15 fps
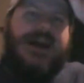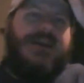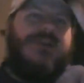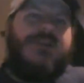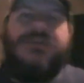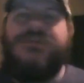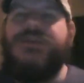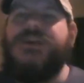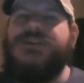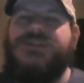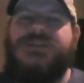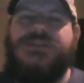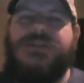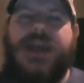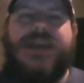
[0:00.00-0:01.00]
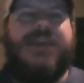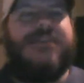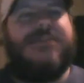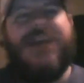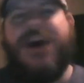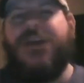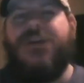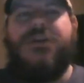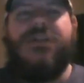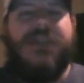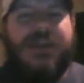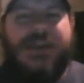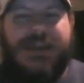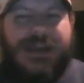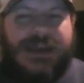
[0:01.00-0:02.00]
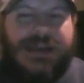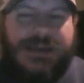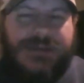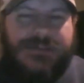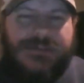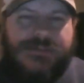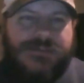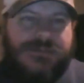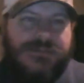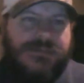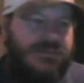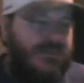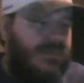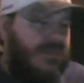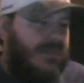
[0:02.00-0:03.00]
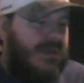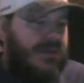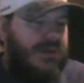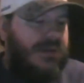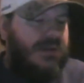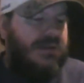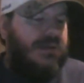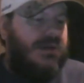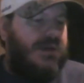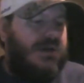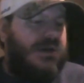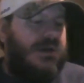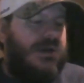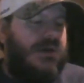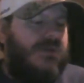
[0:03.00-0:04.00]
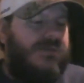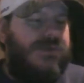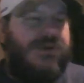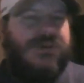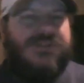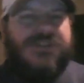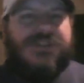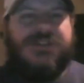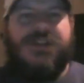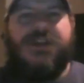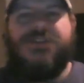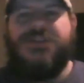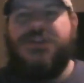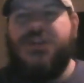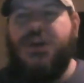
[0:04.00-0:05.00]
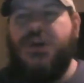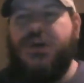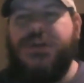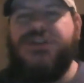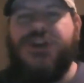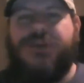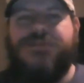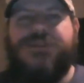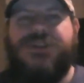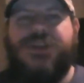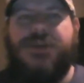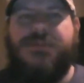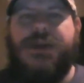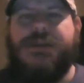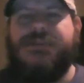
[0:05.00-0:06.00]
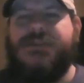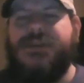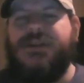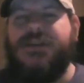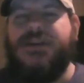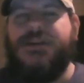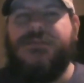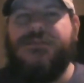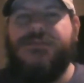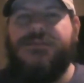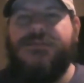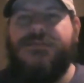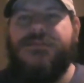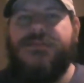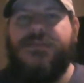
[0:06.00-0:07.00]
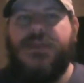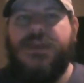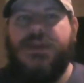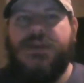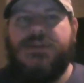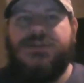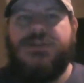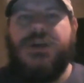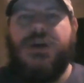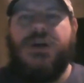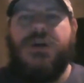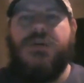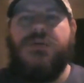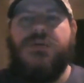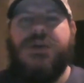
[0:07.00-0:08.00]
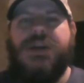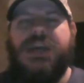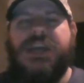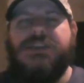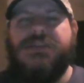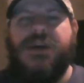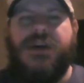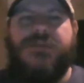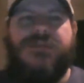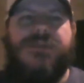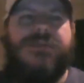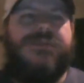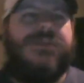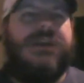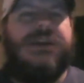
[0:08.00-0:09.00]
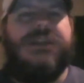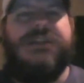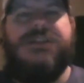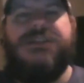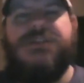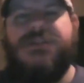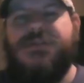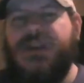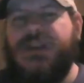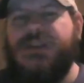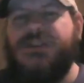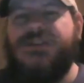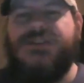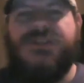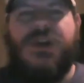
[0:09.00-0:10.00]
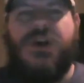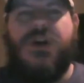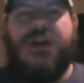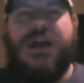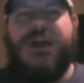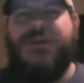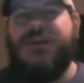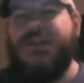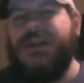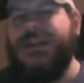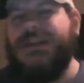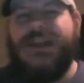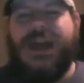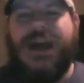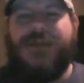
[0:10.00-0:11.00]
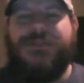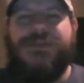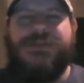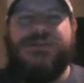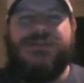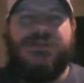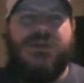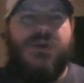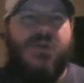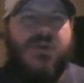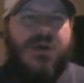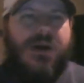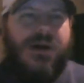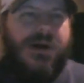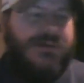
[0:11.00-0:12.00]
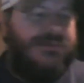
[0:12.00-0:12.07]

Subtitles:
in our division and it's not in our league. You know, but just to let you know, he jumped ship yesterday, so he's covering for the Indy Star now in Indianapolis. So